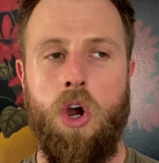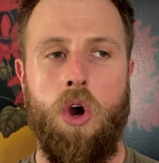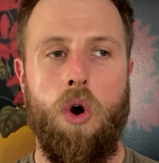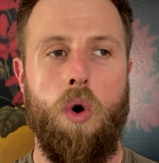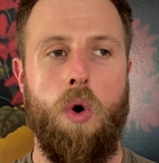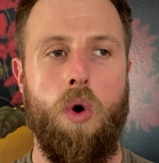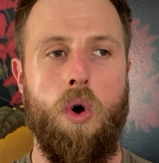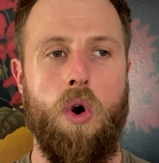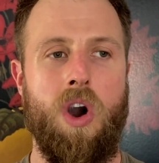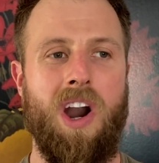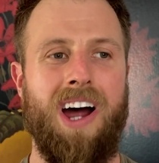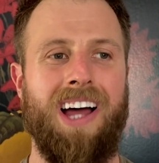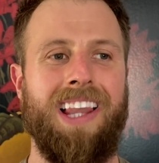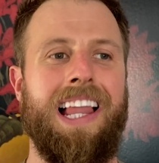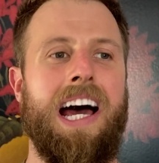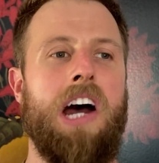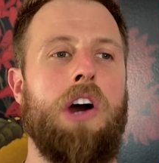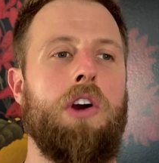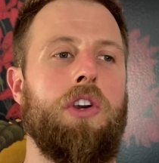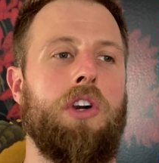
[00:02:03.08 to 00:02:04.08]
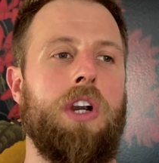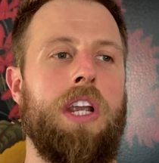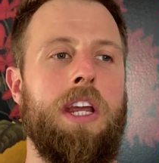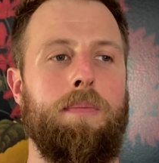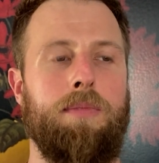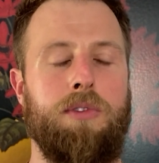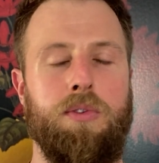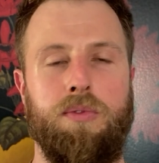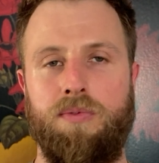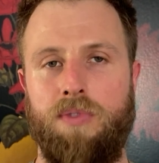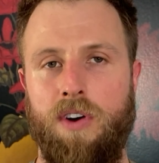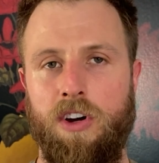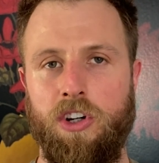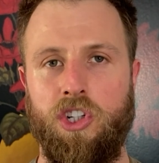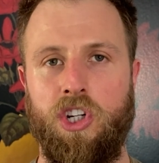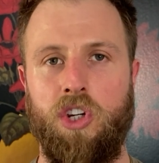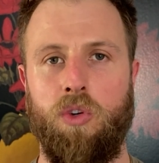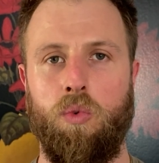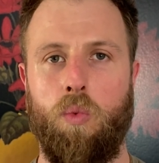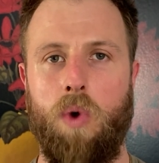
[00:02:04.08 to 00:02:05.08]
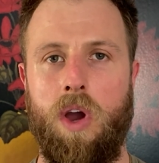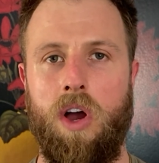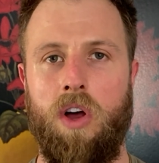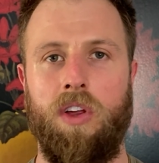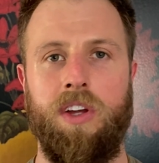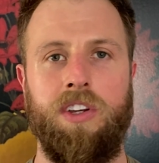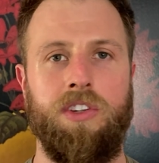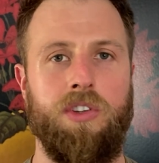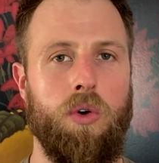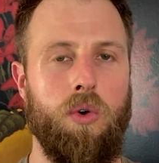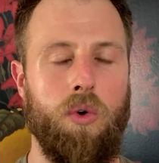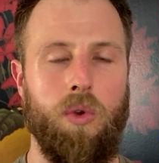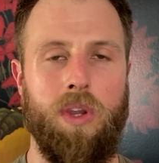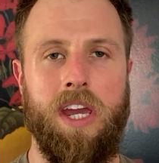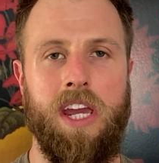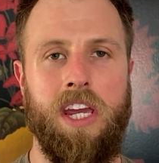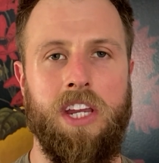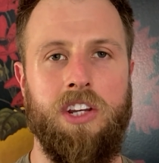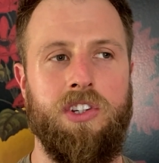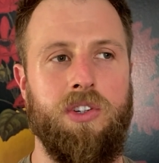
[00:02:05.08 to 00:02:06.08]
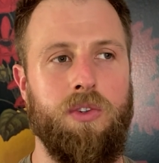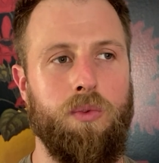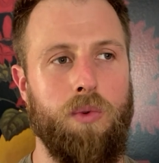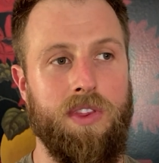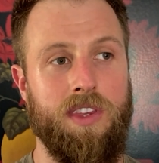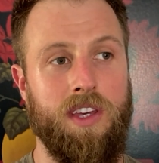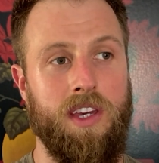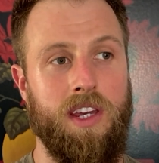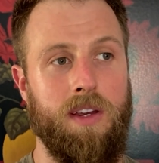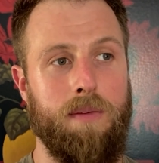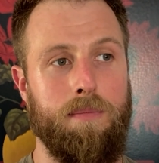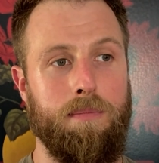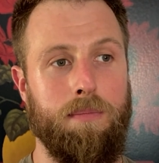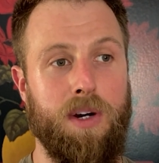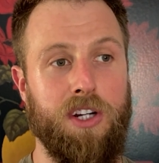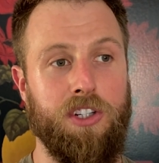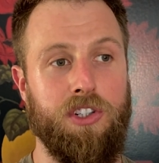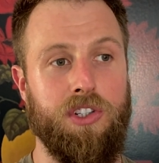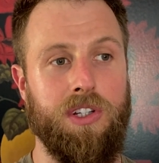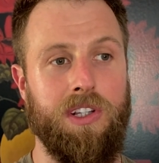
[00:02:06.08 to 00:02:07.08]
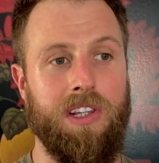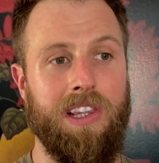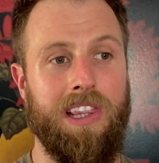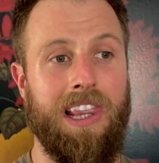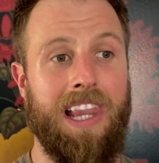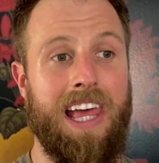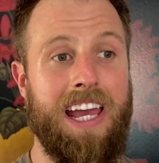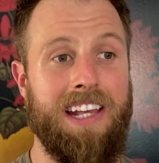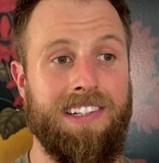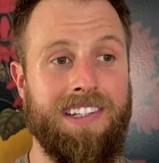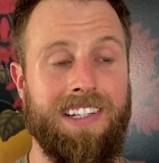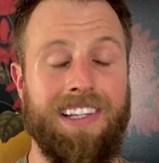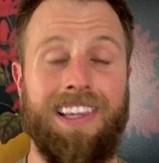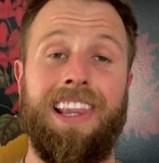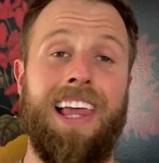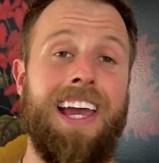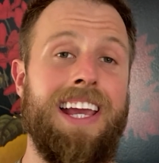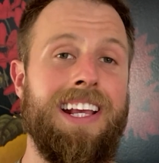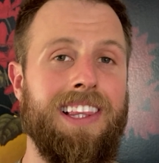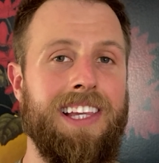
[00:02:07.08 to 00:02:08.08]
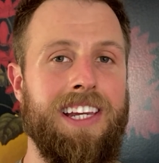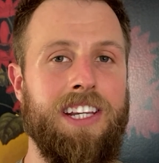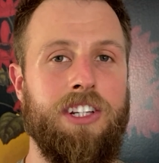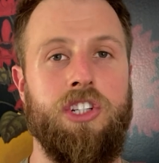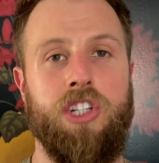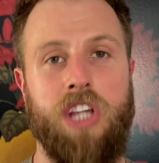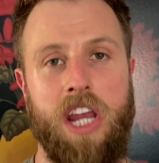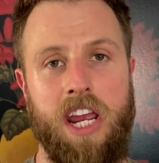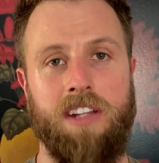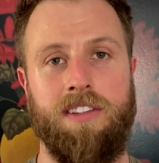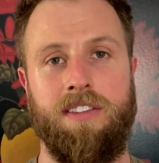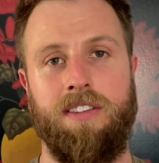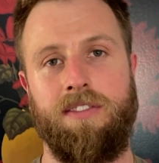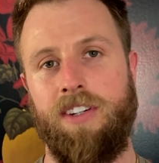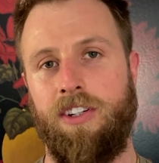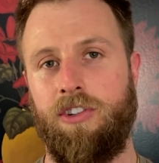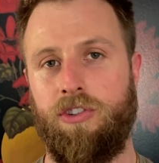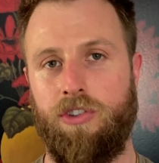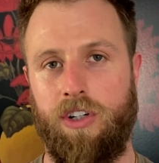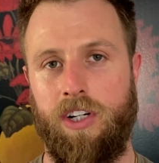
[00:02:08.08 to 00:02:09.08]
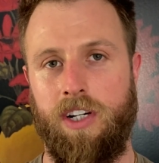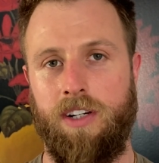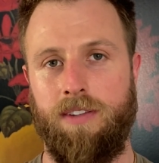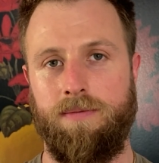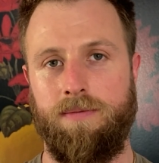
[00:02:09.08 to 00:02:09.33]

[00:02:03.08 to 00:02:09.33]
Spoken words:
or allow your hip to function well into old age with a much less likely chance of injury.